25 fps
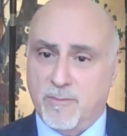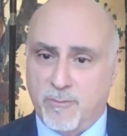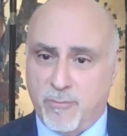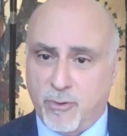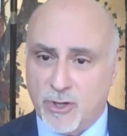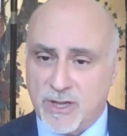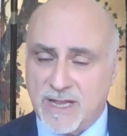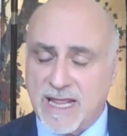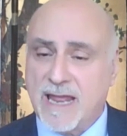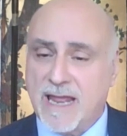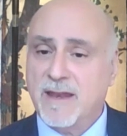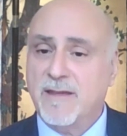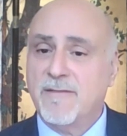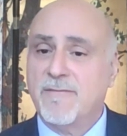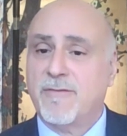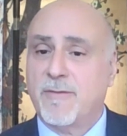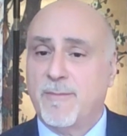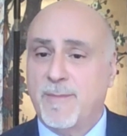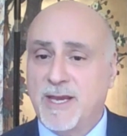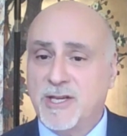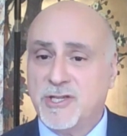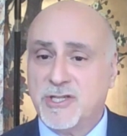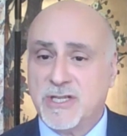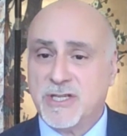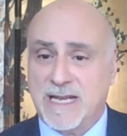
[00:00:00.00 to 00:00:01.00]
put that
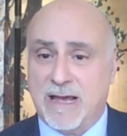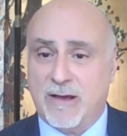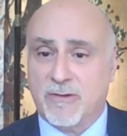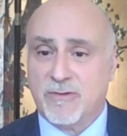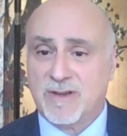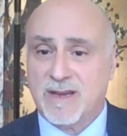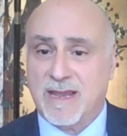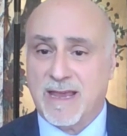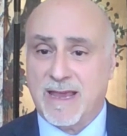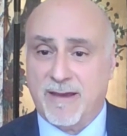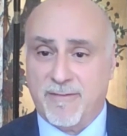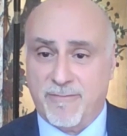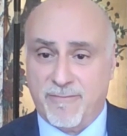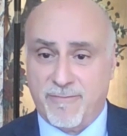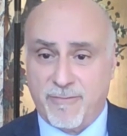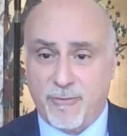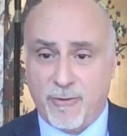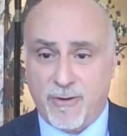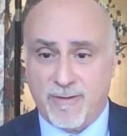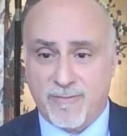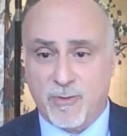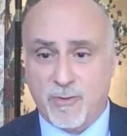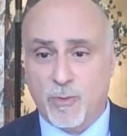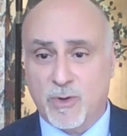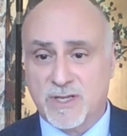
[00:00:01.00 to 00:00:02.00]
information out
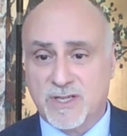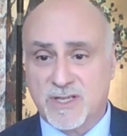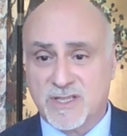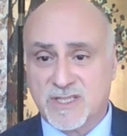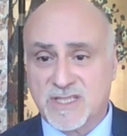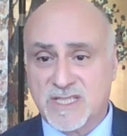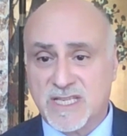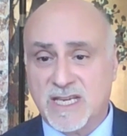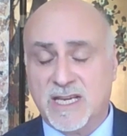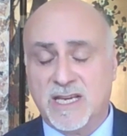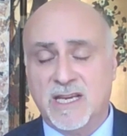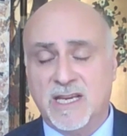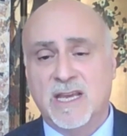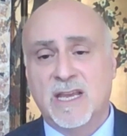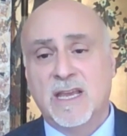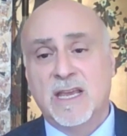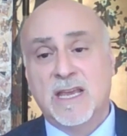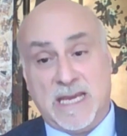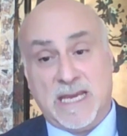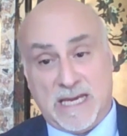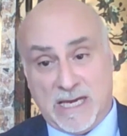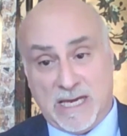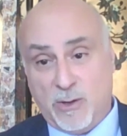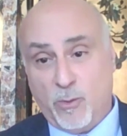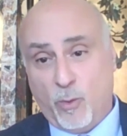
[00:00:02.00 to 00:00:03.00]
for everyone to see.
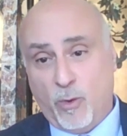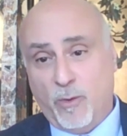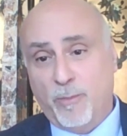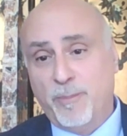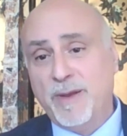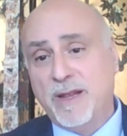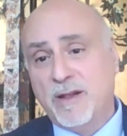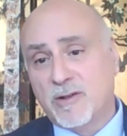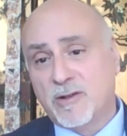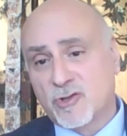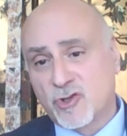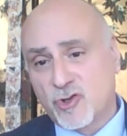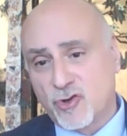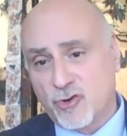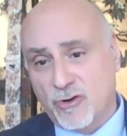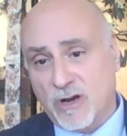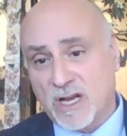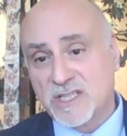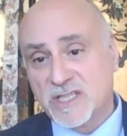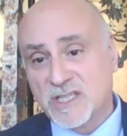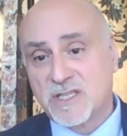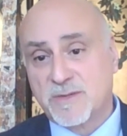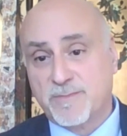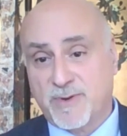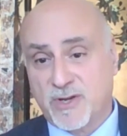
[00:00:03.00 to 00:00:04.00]
It will build
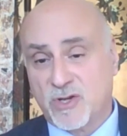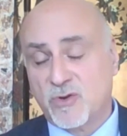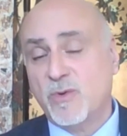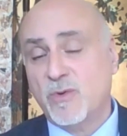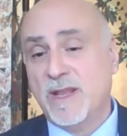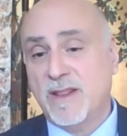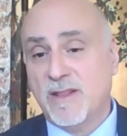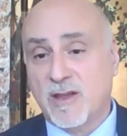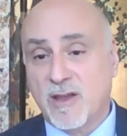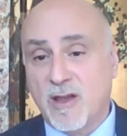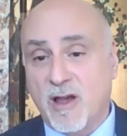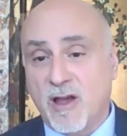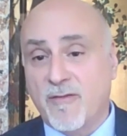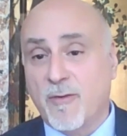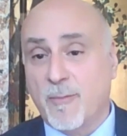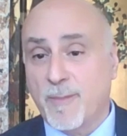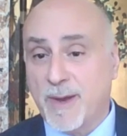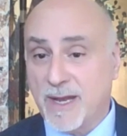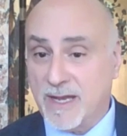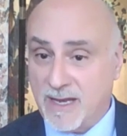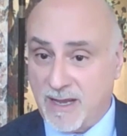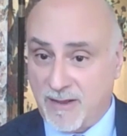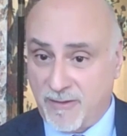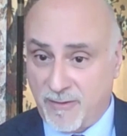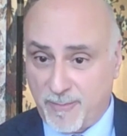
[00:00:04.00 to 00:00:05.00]
trust between the
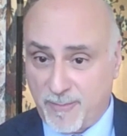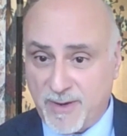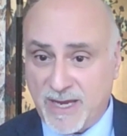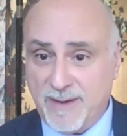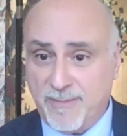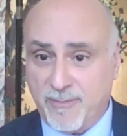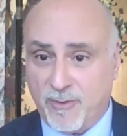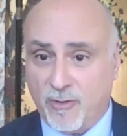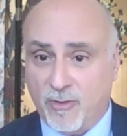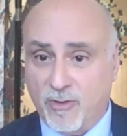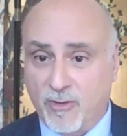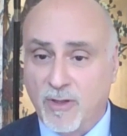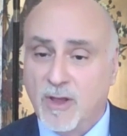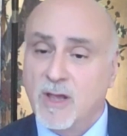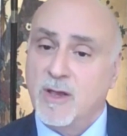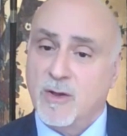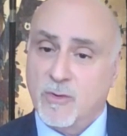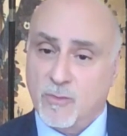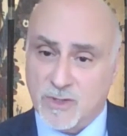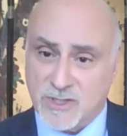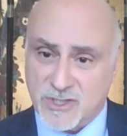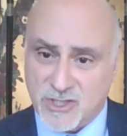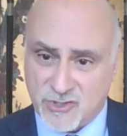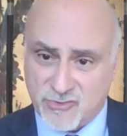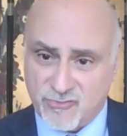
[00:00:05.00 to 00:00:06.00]
government and the people,
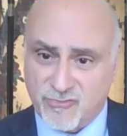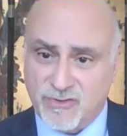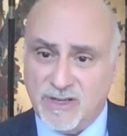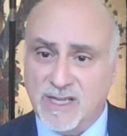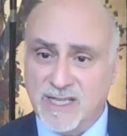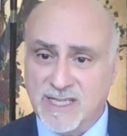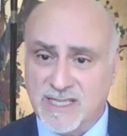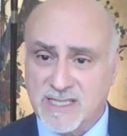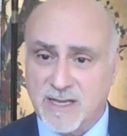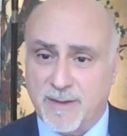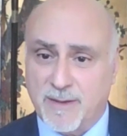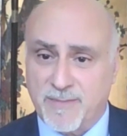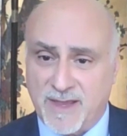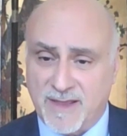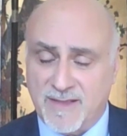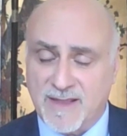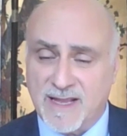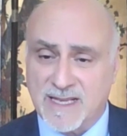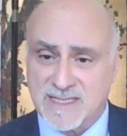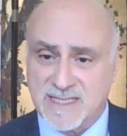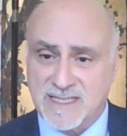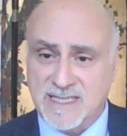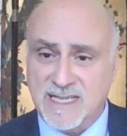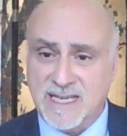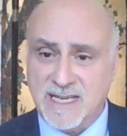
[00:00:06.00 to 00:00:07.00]
which is really something
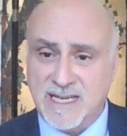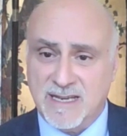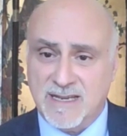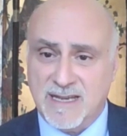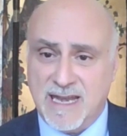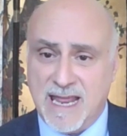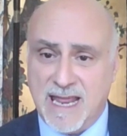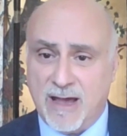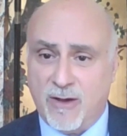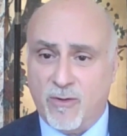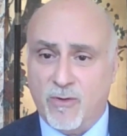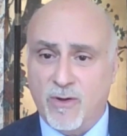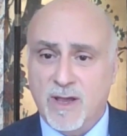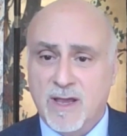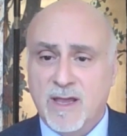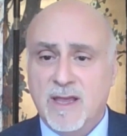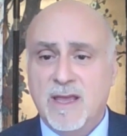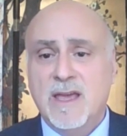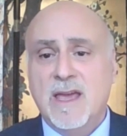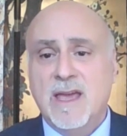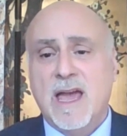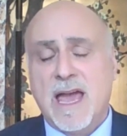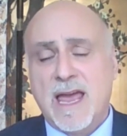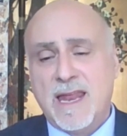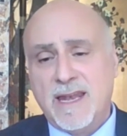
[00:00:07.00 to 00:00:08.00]
that's needed now.
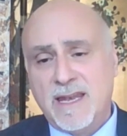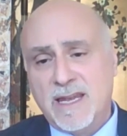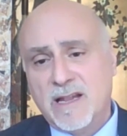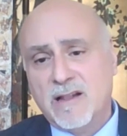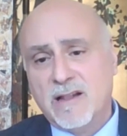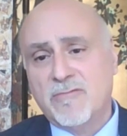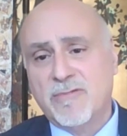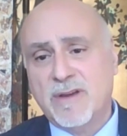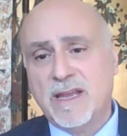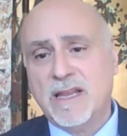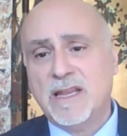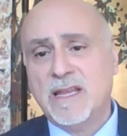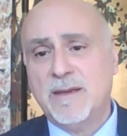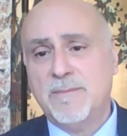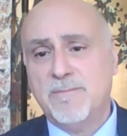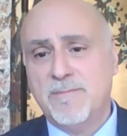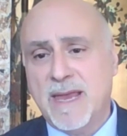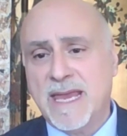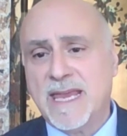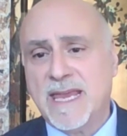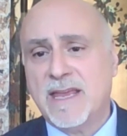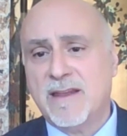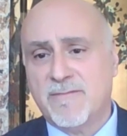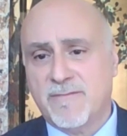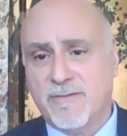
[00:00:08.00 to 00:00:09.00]
And it'll really
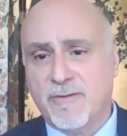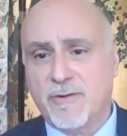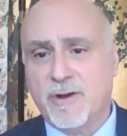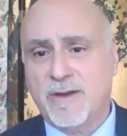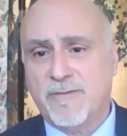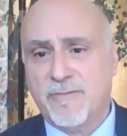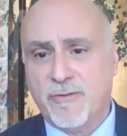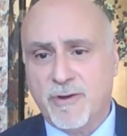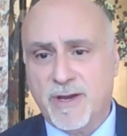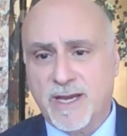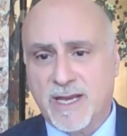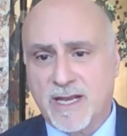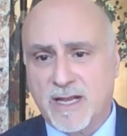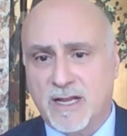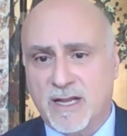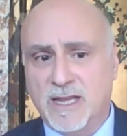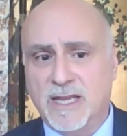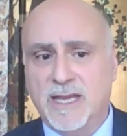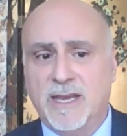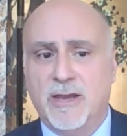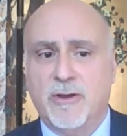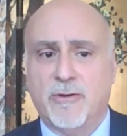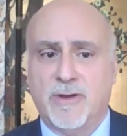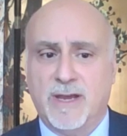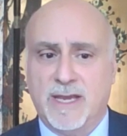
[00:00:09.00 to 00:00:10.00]
make it very, very
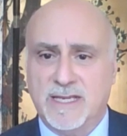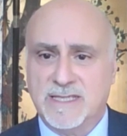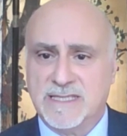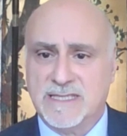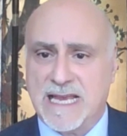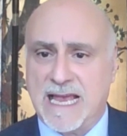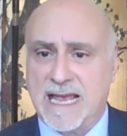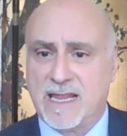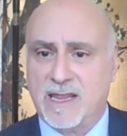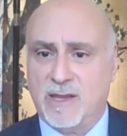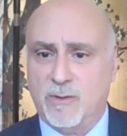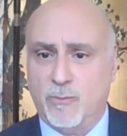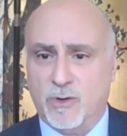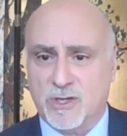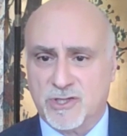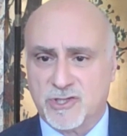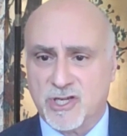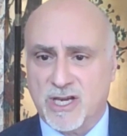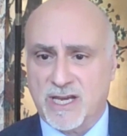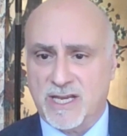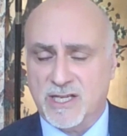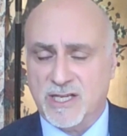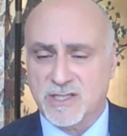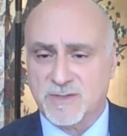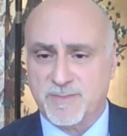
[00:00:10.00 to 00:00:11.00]
clear exactly what
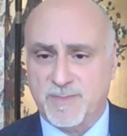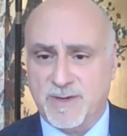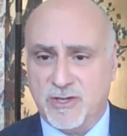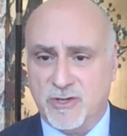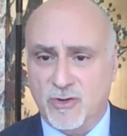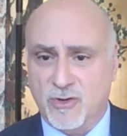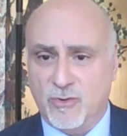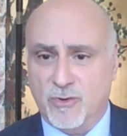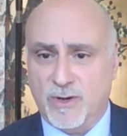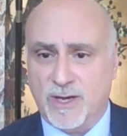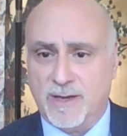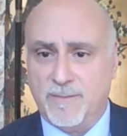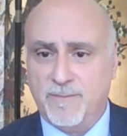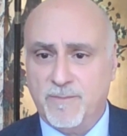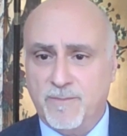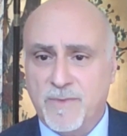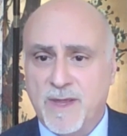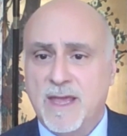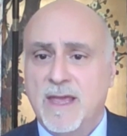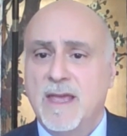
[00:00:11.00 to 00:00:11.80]
China's been doing